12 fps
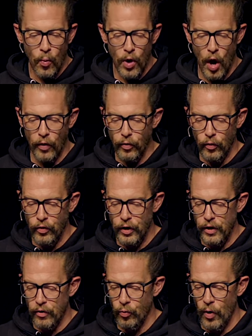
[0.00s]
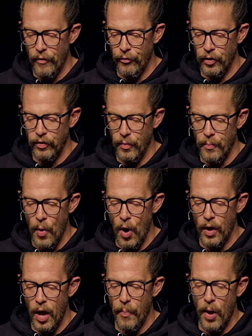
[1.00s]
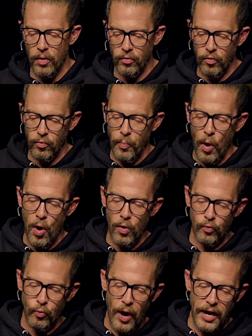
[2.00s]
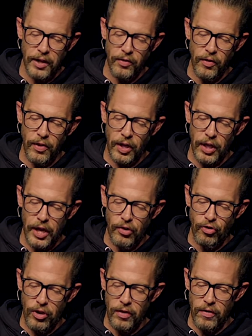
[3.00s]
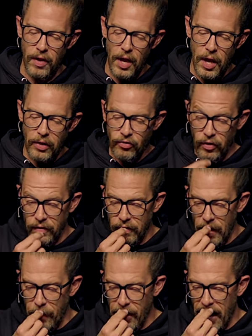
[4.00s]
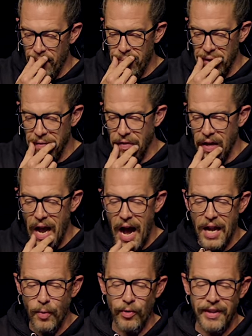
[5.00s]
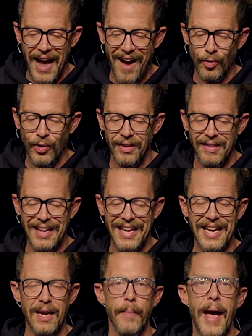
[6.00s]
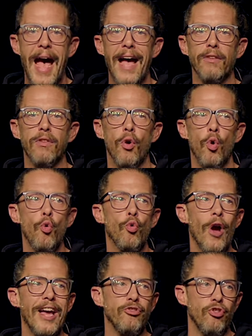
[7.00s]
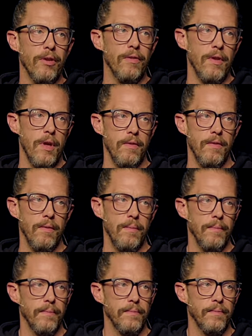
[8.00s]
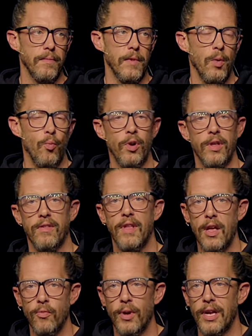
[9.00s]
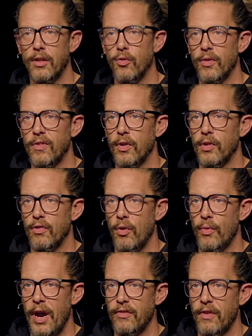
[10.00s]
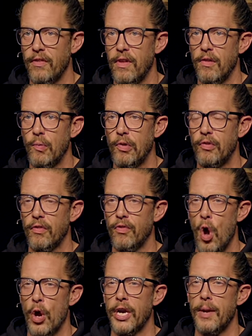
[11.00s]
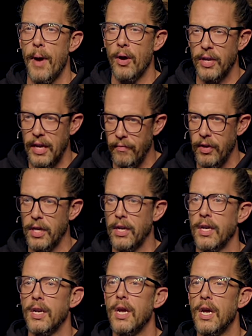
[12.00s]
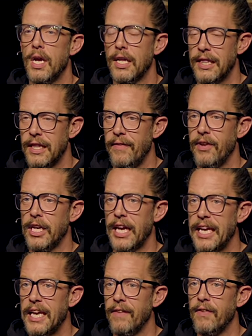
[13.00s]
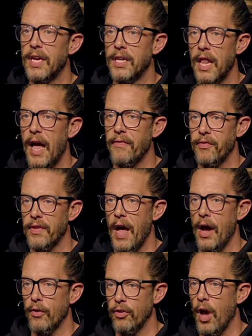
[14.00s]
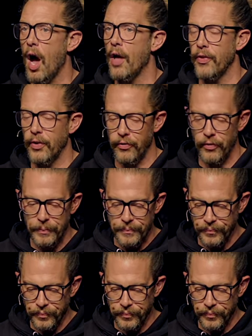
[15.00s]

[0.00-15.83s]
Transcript: We also see this reference in Apostle Paul's writing to the Galatians, just as Abraham believed in God and was counted to him as righteousness. One of these days we'll get into a series on righteousness, which is talking about giving and living a giving lifestyle to others,